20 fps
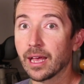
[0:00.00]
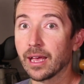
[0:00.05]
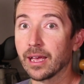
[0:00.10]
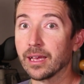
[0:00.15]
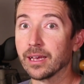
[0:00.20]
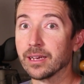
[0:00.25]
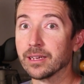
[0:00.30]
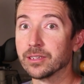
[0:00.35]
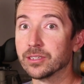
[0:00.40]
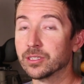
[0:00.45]

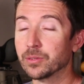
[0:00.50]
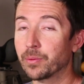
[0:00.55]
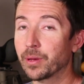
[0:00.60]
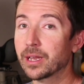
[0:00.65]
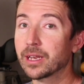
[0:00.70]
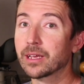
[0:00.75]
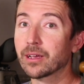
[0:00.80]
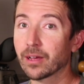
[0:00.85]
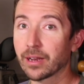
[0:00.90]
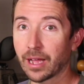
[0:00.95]
and
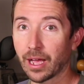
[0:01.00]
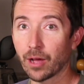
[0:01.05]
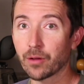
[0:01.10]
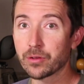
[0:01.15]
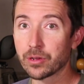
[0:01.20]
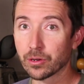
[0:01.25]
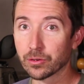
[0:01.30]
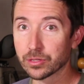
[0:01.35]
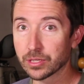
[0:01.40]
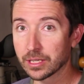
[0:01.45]
depending on how
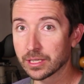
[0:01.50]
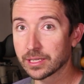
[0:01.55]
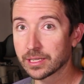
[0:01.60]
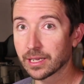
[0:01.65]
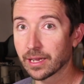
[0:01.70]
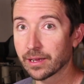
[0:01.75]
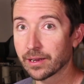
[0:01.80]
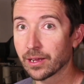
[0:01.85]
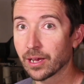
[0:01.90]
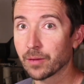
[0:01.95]
yours is
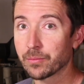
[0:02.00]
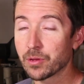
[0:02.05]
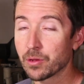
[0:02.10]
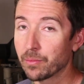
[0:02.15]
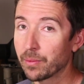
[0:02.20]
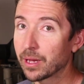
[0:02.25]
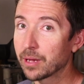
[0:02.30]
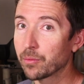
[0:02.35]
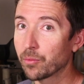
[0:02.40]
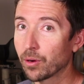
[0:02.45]
set up,
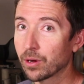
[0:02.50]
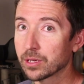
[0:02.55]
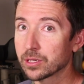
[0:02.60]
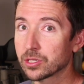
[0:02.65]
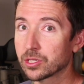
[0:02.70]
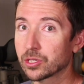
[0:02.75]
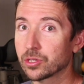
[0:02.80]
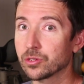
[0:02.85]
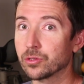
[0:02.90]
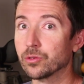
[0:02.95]
you may
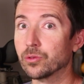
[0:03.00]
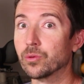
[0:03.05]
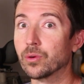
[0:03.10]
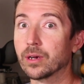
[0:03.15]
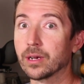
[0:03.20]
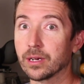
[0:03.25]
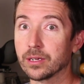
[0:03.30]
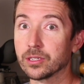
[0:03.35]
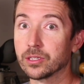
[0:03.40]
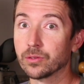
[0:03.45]
want to
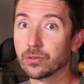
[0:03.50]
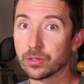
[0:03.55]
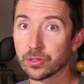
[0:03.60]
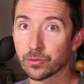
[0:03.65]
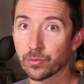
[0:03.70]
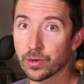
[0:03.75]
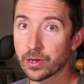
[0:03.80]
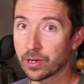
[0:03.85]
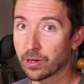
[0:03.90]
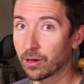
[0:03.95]
uh, do
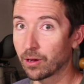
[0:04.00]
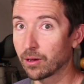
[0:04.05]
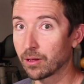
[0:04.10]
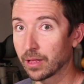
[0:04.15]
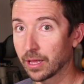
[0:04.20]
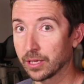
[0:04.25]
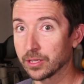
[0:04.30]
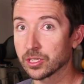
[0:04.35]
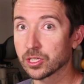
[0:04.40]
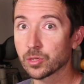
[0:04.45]
this
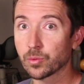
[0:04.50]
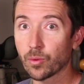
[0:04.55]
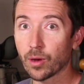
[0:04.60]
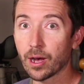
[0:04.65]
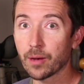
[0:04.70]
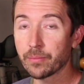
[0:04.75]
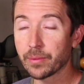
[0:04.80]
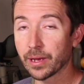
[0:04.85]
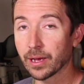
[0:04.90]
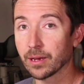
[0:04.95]
recall and
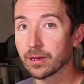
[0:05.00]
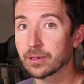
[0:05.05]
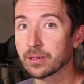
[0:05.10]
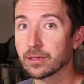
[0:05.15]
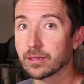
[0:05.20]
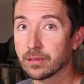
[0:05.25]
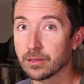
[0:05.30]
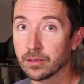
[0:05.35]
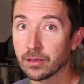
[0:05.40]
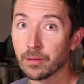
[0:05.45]
swap out
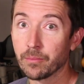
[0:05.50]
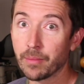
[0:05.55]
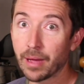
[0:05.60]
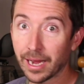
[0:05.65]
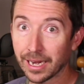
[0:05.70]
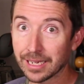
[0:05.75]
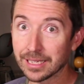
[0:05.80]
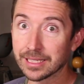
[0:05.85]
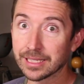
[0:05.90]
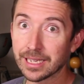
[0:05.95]
the
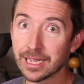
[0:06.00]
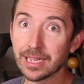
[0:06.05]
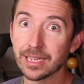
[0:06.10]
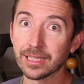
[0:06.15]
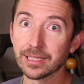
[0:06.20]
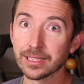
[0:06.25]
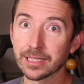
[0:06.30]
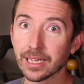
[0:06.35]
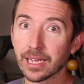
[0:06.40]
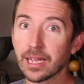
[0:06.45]

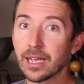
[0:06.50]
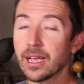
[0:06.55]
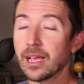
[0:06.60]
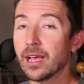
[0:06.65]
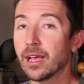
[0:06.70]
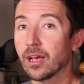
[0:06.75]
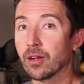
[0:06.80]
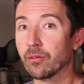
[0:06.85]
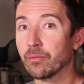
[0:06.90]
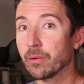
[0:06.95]
magazines.
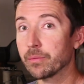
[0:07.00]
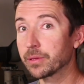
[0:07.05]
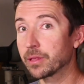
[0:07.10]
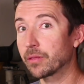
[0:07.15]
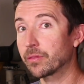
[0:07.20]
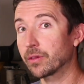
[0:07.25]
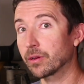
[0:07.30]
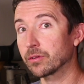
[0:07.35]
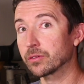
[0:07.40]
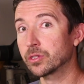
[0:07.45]
I remember
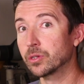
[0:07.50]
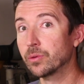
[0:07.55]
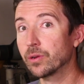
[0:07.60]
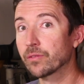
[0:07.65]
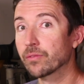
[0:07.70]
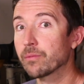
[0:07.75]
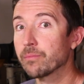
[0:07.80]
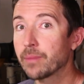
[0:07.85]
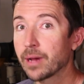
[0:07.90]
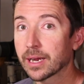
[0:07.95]
that there are two
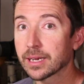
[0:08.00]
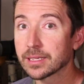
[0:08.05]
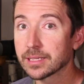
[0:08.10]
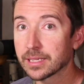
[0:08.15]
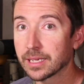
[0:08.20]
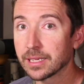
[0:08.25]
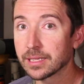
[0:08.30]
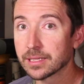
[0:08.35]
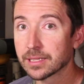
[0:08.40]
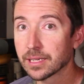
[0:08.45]
different
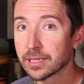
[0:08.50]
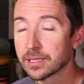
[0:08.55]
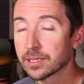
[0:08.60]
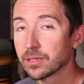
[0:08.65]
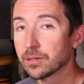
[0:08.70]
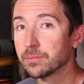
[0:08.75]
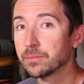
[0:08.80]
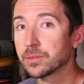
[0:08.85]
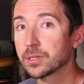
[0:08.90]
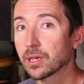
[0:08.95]
magazine
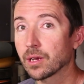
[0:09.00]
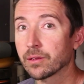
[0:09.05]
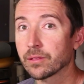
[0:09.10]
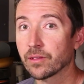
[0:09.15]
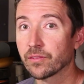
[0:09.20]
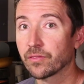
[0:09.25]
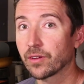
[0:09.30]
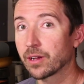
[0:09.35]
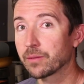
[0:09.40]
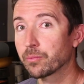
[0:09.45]
systems
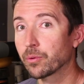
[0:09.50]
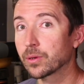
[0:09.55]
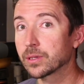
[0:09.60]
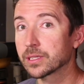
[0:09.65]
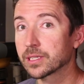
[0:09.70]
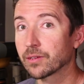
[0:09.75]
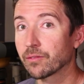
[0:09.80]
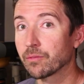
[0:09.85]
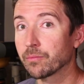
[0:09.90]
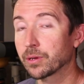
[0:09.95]
on the five
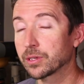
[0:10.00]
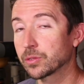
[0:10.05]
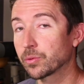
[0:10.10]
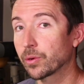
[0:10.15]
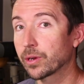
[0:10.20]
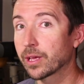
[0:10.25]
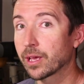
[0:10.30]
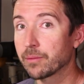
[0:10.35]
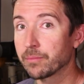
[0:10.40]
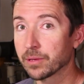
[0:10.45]
point seven by
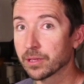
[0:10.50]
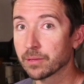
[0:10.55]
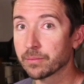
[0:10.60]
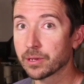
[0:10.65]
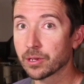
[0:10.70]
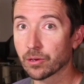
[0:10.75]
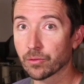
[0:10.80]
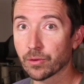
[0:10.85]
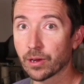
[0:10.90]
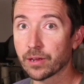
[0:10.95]
twenty-eight
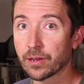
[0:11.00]
millimeter